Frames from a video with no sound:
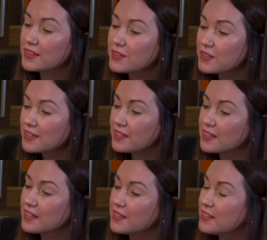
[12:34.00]

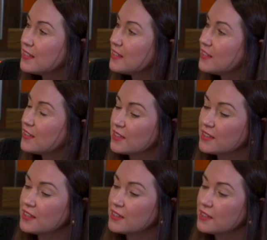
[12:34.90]

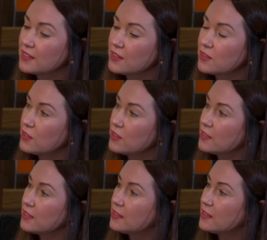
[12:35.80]

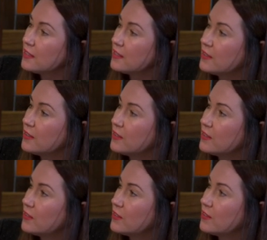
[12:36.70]

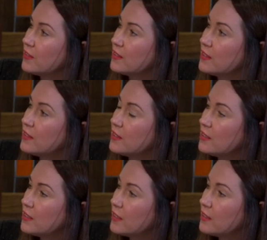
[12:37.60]

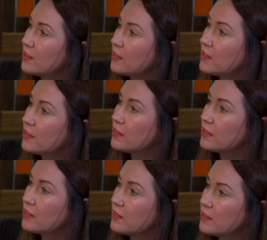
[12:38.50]

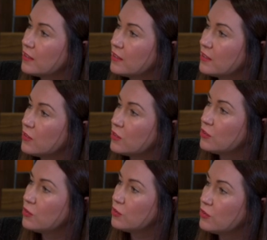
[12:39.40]

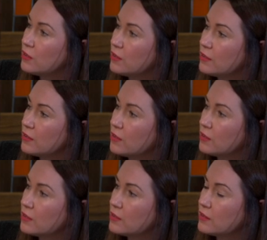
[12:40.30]

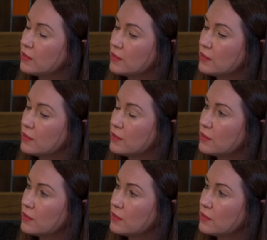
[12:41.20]
(silent)